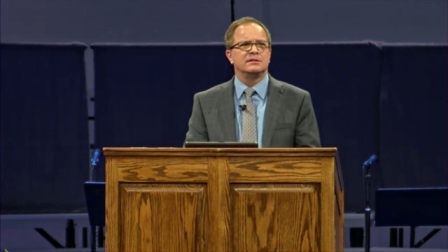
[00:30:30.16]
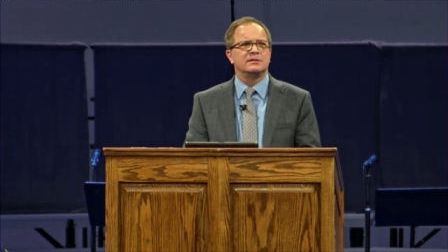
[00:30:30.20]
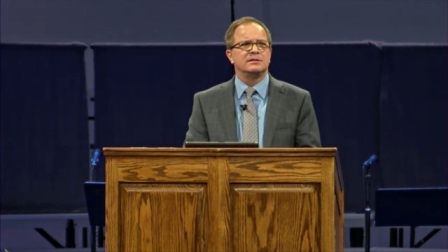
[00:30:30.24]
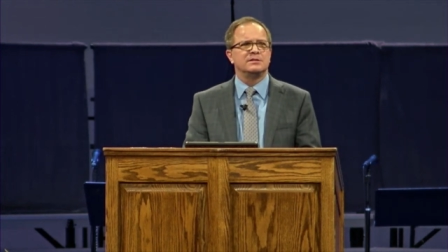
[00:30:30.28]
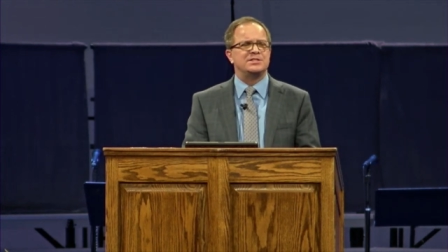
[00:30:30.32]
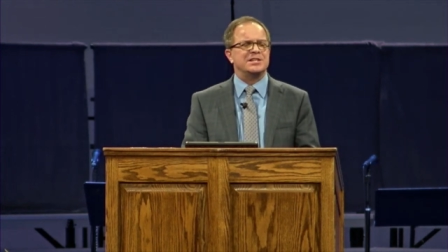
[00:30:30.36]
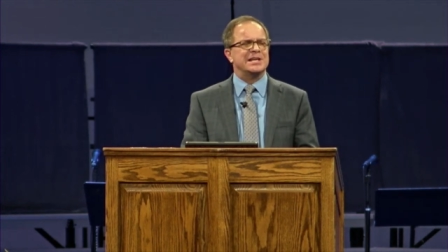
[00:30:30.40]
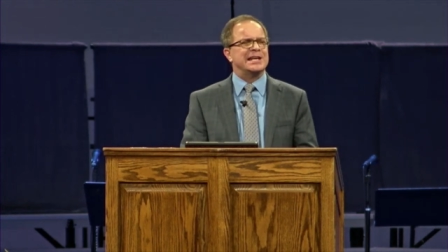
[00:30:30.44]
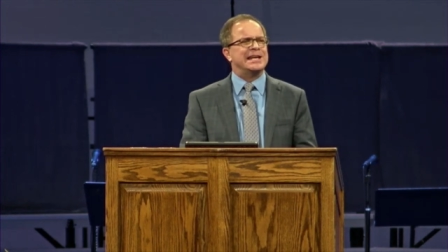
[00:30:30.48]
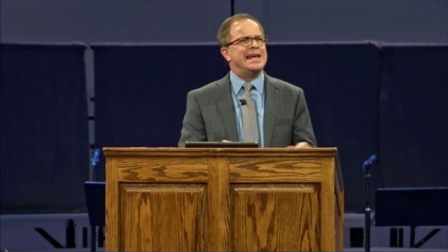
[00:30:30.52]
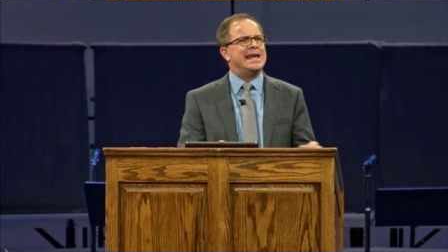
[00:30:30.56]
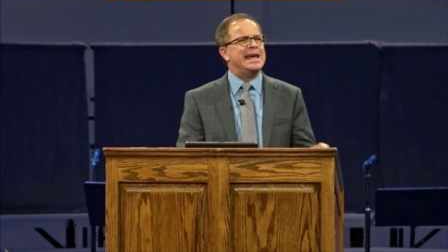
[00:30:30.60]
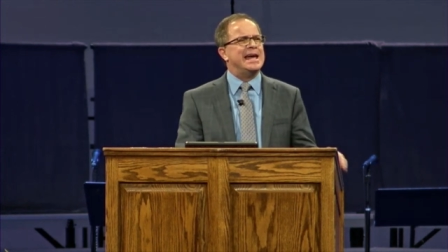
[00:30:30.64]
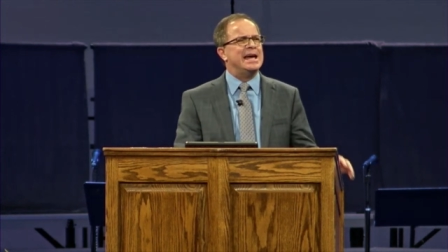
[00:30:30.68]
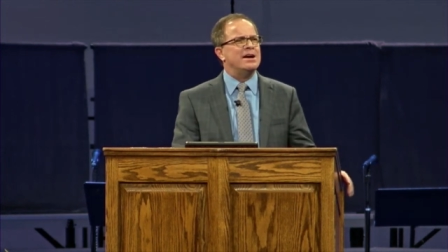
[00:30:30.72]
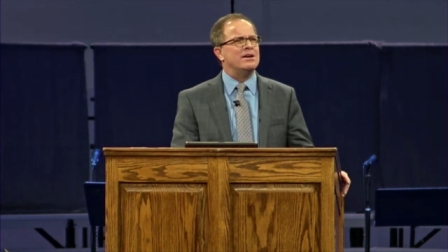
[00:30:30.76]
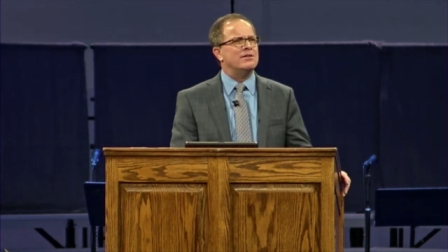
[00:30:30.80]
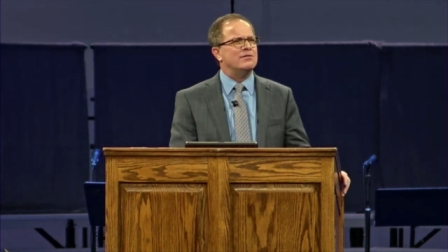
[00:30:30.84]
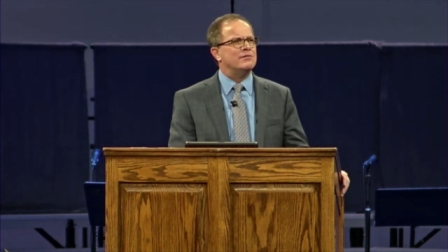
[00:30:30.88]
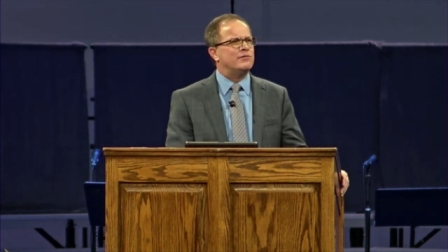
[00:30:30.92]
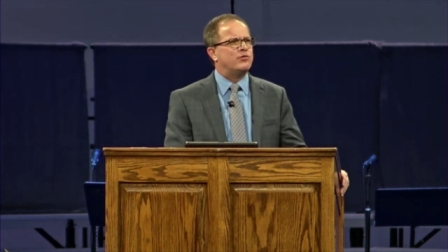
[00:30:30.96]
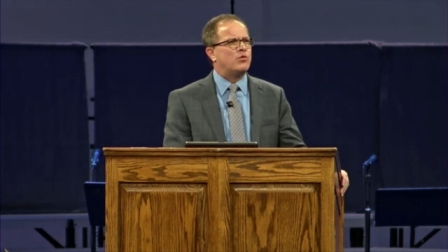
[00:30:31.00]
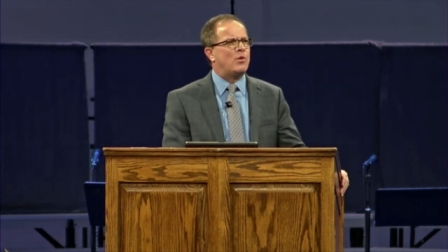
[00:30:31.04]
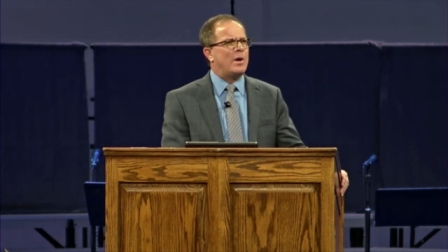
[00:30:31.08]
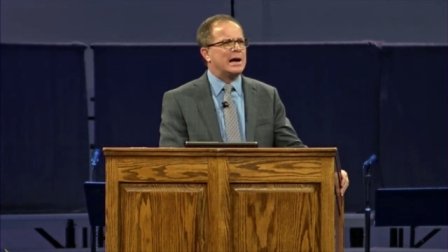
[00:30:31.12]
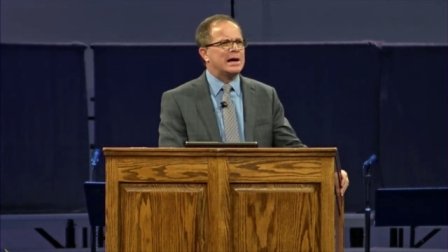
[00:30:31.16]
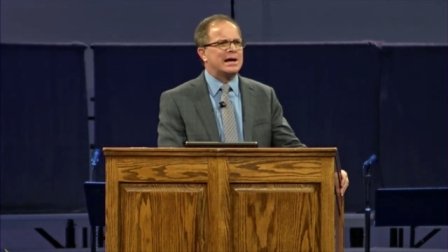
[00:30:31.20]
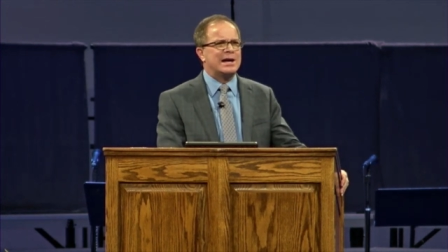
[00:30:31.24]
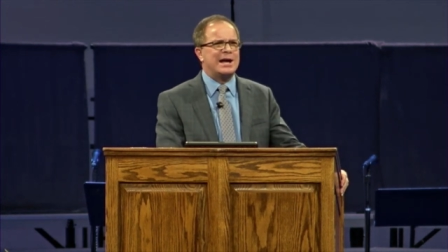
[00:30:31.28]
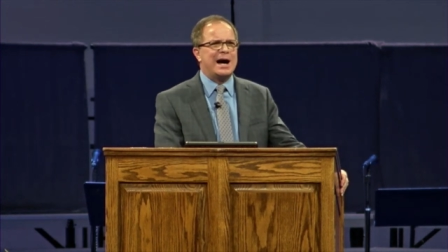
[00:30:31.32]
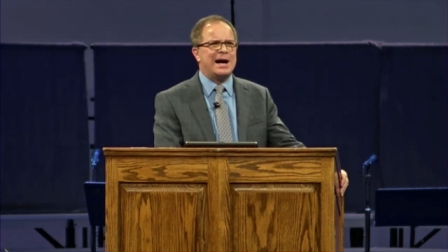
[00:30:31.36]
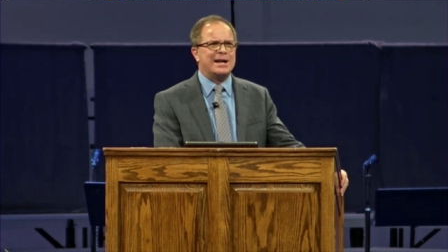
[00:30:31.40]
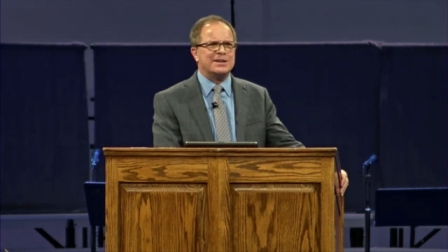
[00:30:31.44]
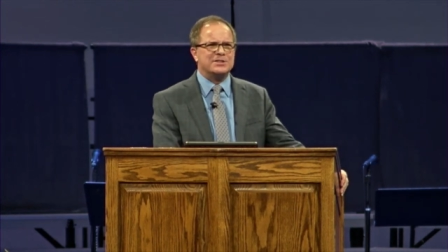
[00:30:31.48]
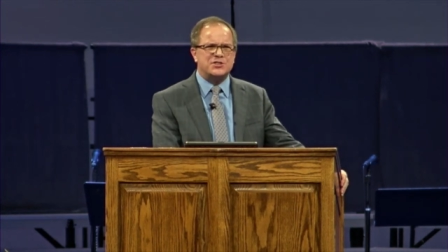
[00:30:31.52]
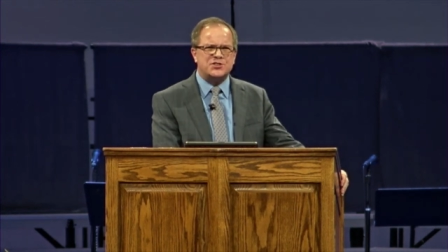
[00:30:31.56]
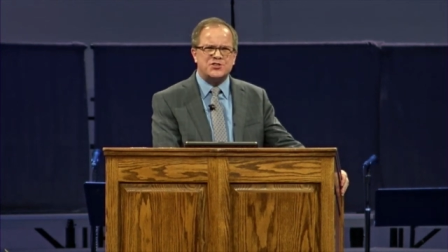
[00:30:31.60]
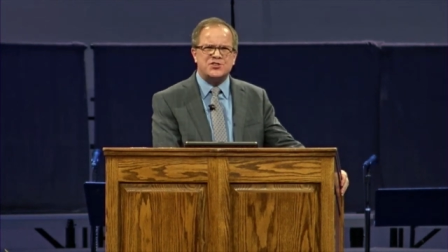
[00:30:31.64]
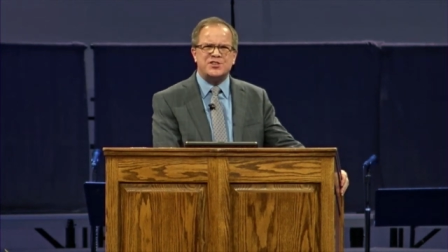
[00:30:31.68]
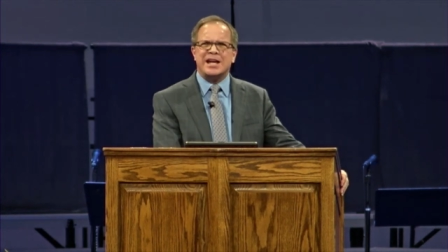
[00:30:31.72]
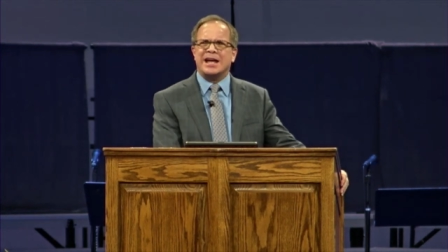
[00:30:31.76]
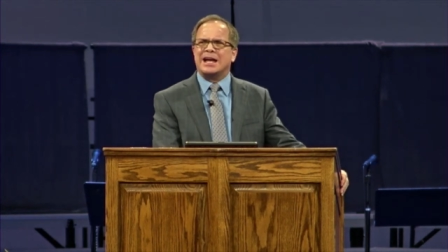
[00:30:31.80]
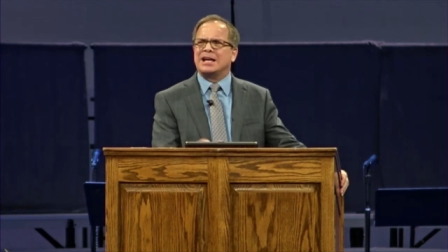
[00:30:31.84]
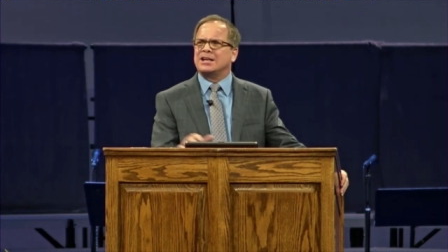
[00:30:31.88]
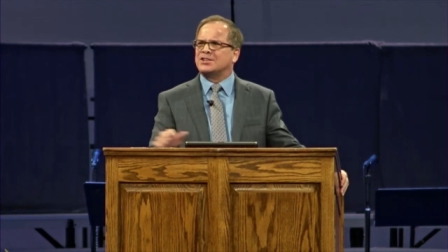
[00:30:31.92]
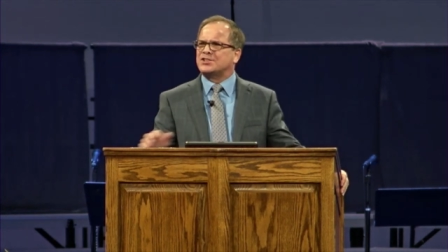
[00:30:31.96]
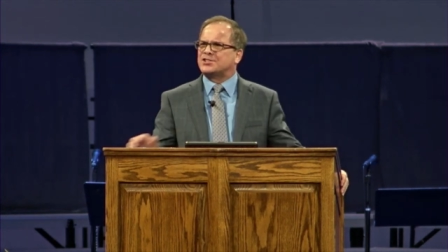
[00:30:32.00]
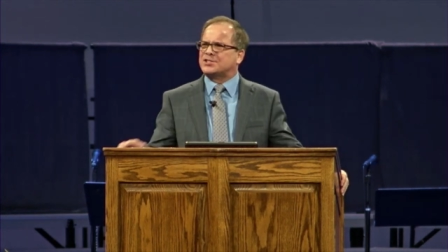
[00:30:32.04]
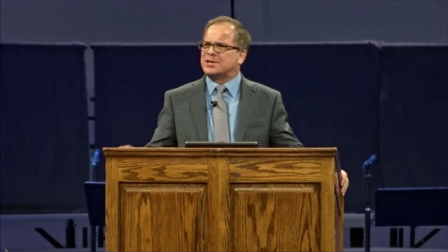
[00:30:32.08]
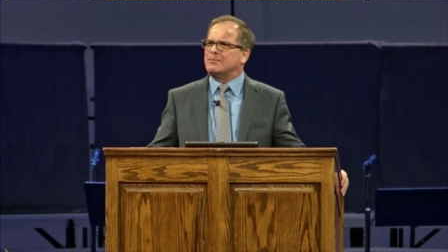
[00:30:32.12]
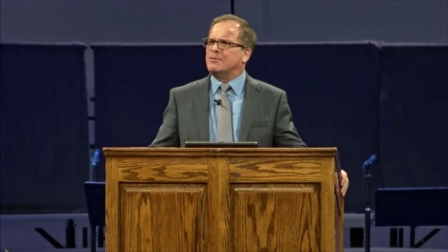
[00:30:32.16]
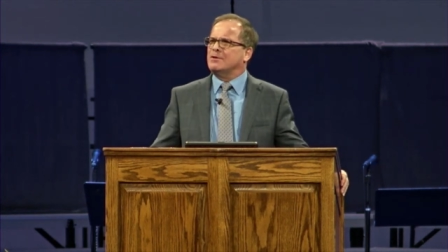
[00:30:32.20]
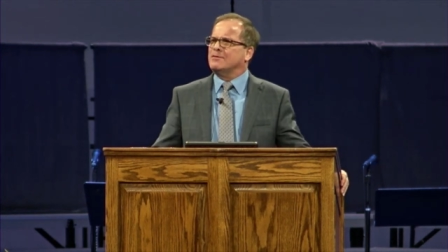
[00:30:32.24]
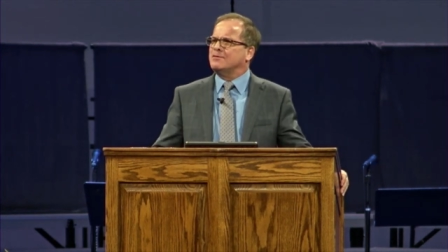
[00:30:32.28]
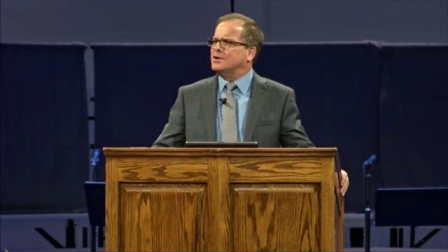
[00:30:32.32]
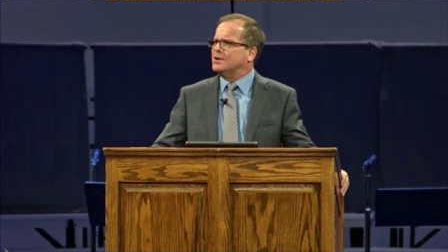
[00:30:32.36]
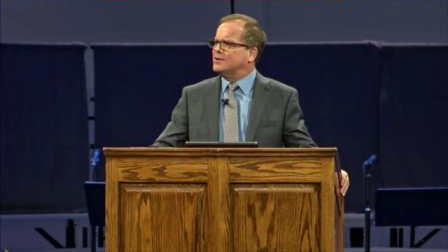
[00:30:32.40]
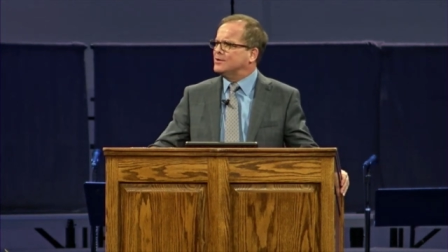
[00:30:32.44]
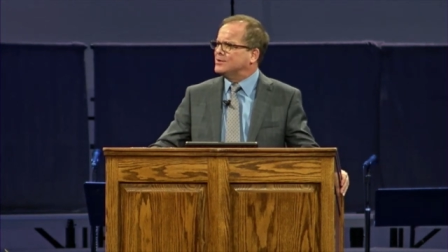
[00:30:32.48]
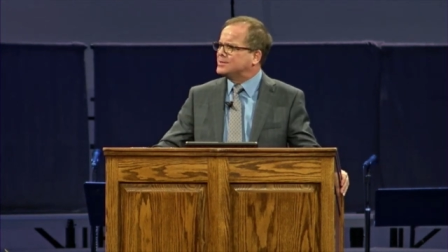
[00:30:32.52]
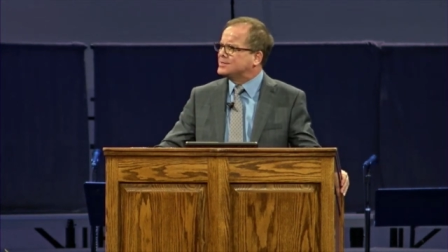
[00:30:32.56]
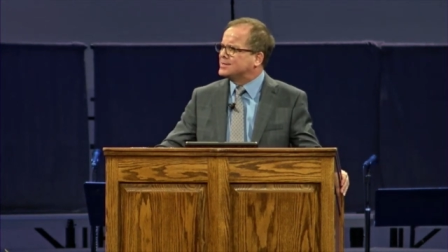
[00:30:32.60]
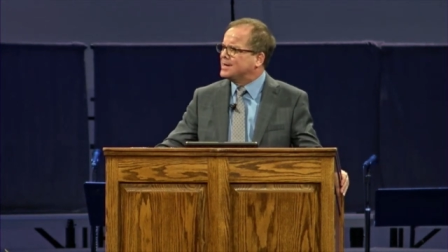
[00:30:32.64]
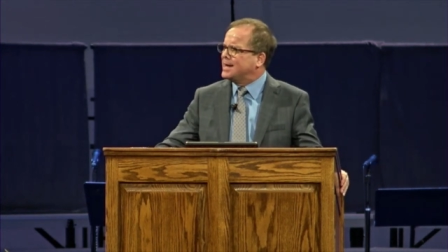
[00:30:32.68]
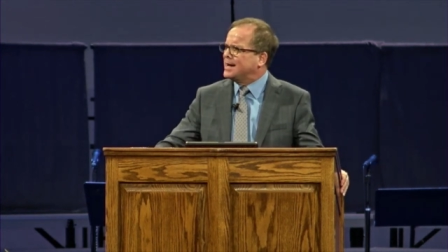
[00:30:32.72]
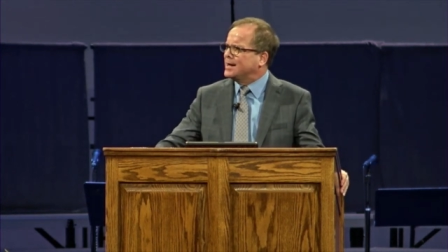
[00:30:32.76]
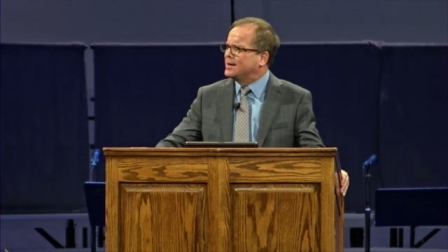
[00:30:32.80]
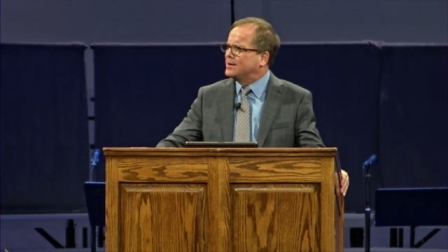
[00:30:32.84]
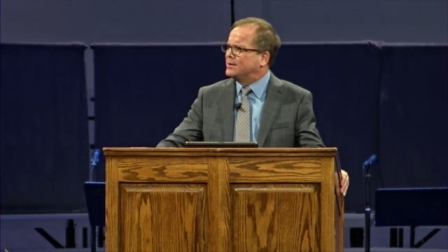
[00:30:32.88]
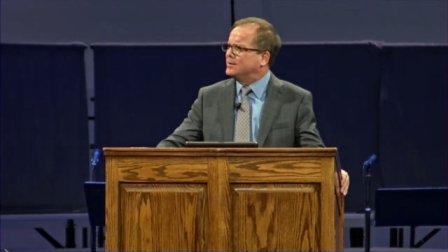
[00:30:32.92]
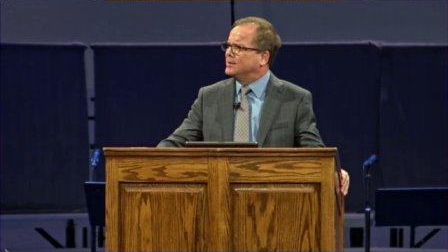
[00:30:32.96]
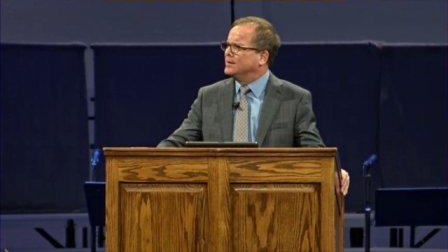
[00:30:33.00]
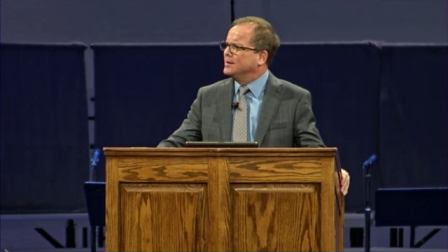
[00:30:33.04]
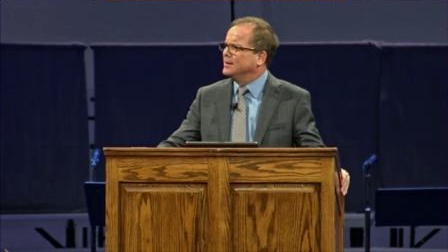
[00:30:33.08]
to give what God says. Some of you, it's like,